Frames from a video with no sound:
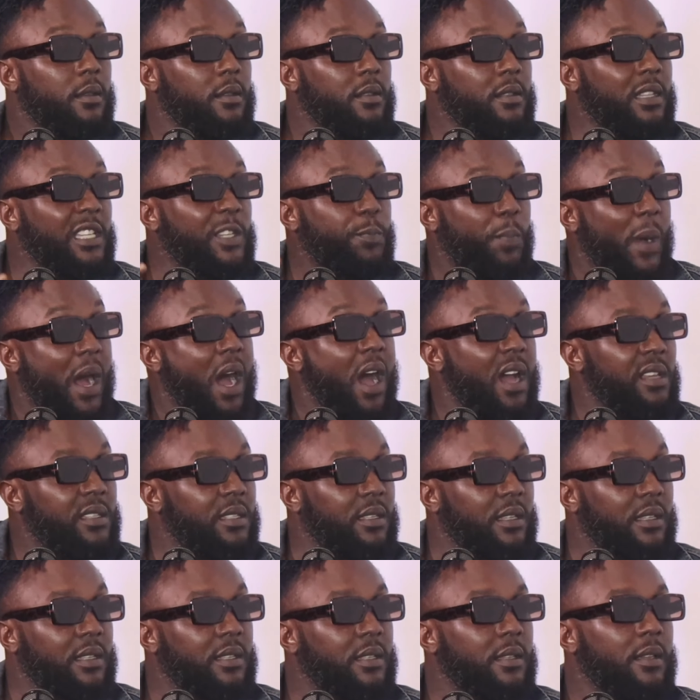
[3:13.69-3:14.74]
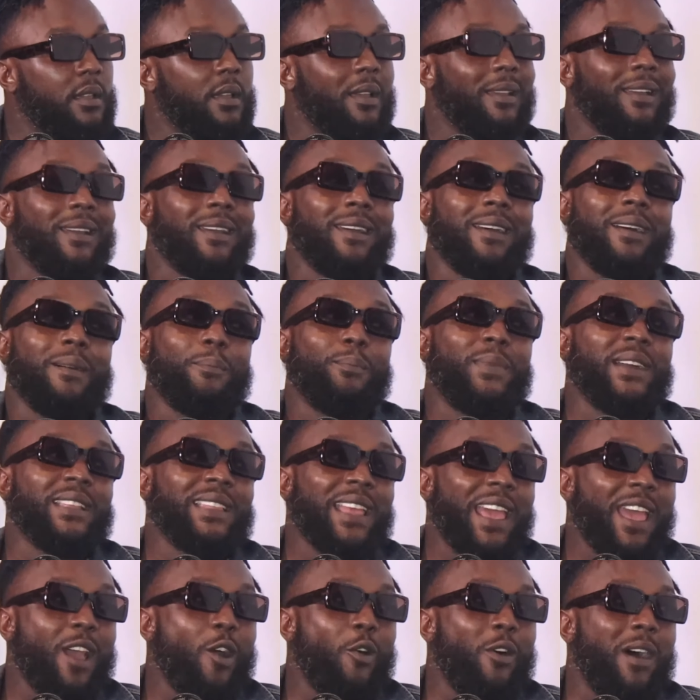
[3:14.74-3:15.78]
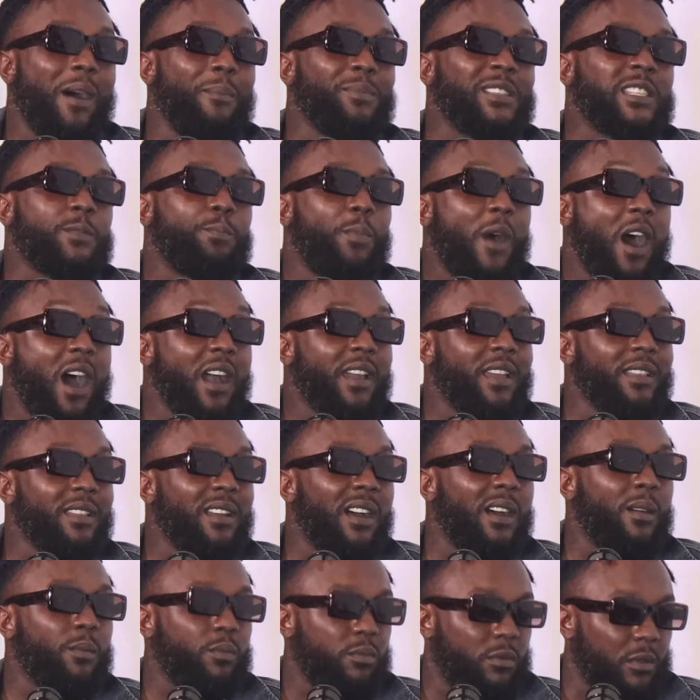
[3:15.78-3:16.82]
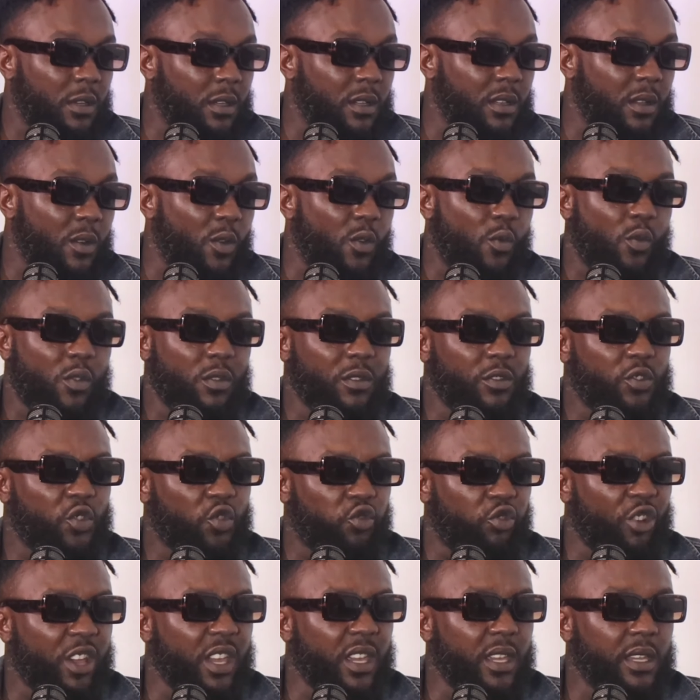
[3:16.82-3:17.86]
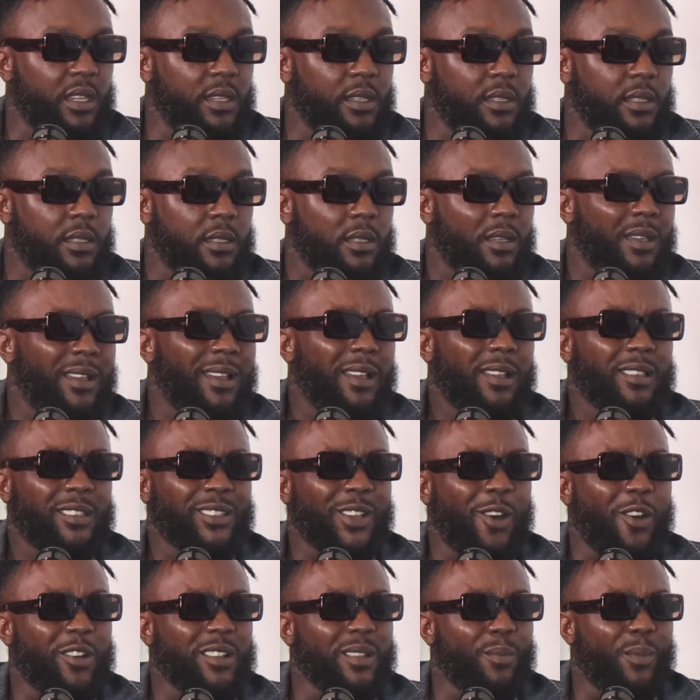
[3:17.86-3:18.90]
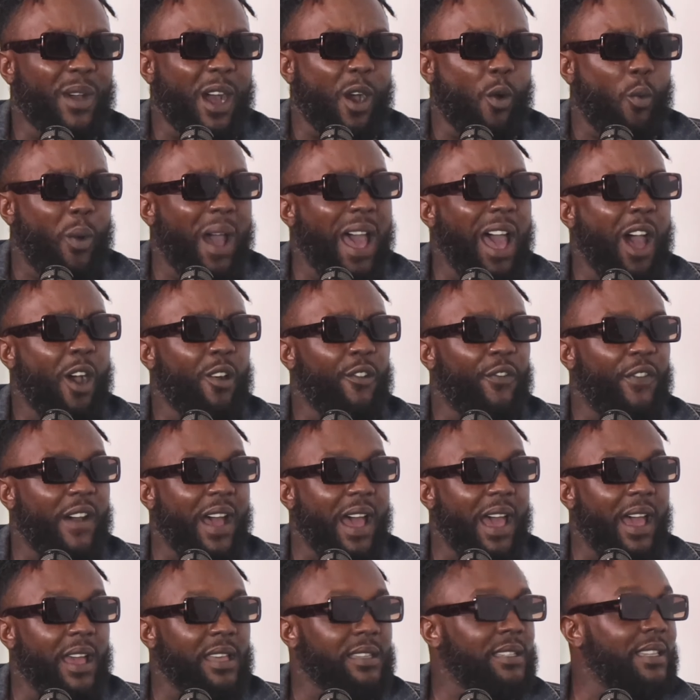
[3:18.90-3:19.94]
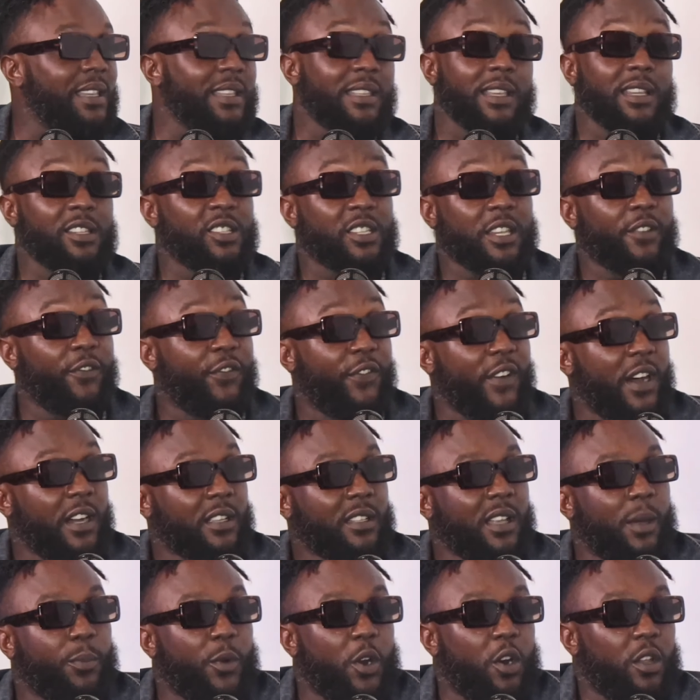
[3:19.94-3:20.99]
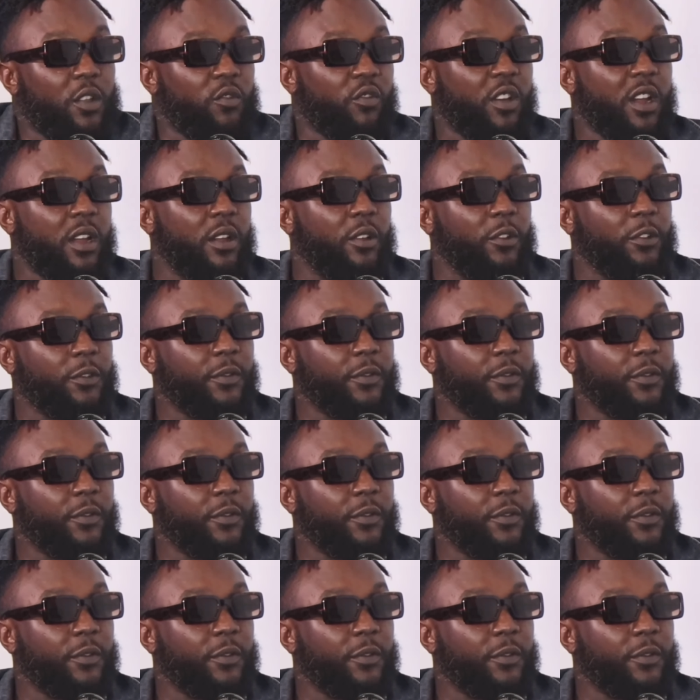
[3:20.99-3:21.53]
the sponsors. Yeah. But now I'm sparking up trees, talking about wildfires. This shit fucked up all around.